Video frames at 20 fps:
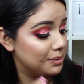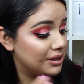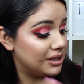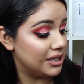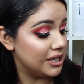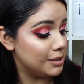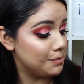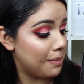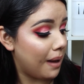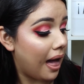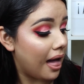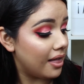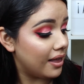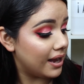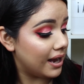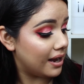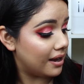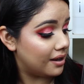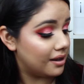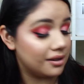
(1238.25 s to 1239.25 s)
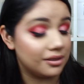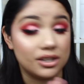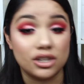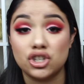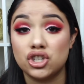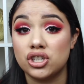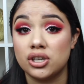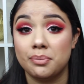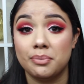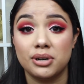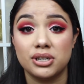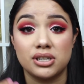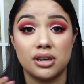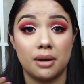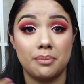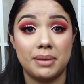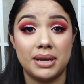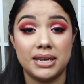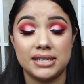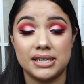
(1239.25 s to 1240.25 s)
But this palette, these shimmers
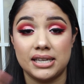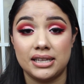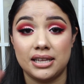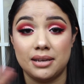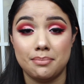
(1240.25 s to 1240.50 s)
are amazing.